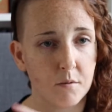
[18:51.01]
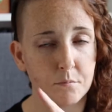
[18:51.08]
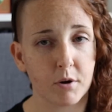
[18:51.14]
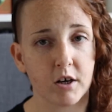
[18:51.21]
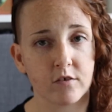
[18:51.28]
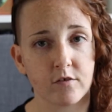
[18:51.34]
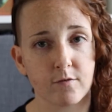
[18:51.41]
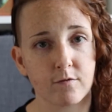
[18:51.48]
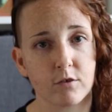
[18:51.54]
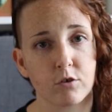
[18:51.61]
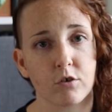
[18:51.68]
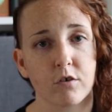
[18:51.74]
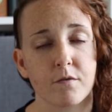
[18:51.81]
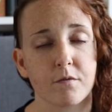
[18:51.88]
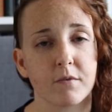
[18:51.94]
parts of The
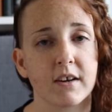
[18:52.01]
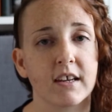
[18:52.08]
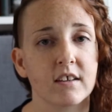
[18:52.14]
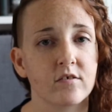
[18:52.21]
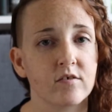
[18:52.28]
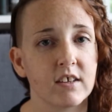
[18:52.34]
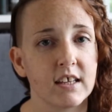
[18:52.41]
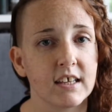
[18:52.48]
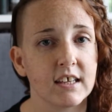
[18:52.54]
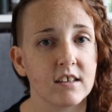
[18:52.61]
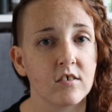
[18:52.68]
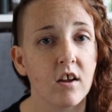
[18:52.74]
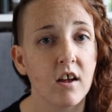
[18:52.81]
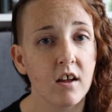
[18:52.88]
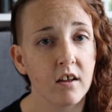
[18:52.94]
Lord of the Rings, and